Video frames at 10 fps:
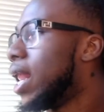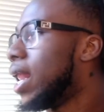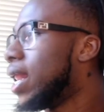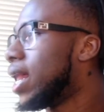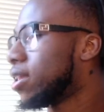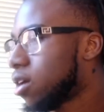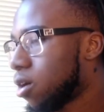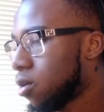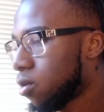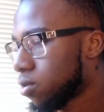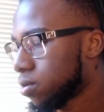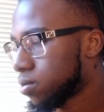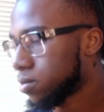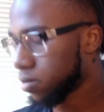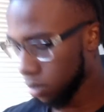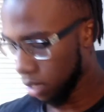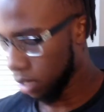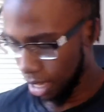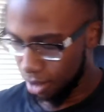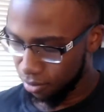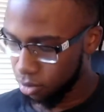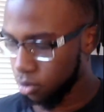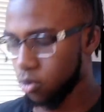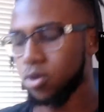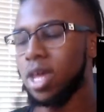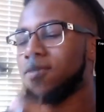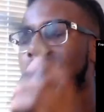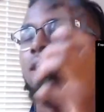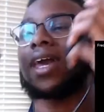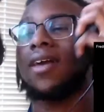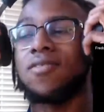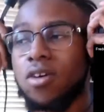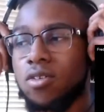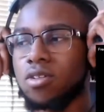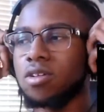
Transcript: Let's go. Get the headphones on too. Can't forget the headphones.